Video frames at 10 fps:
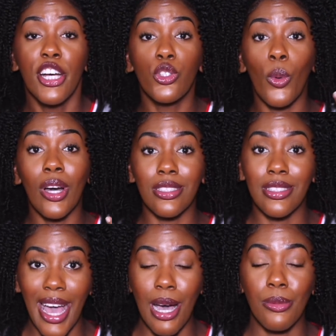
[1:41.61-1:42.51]
to
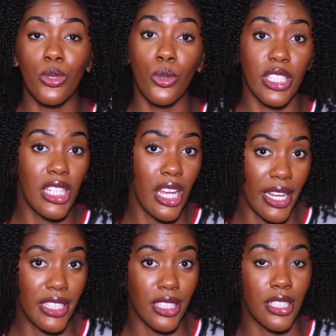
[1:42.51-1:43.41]
adapt to the
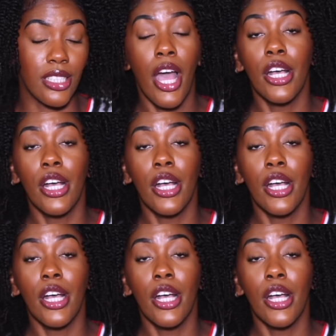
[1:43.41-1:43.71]
changes.